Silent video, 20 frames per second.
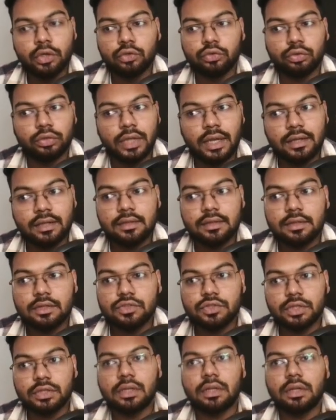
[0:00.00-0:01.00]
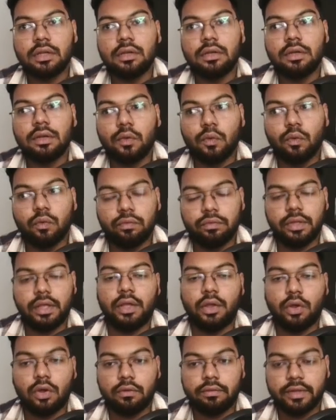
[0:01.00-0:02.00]
So that is a general
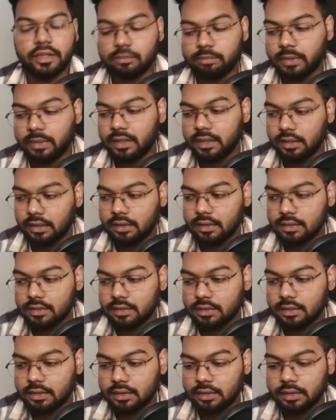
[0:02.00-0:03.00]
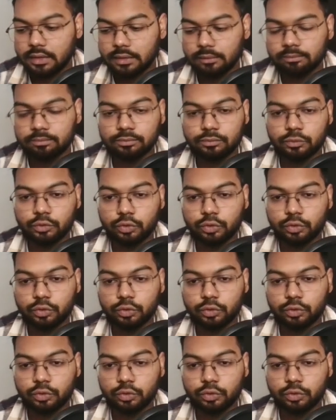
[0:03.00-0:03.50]
way of explaining a certain thing.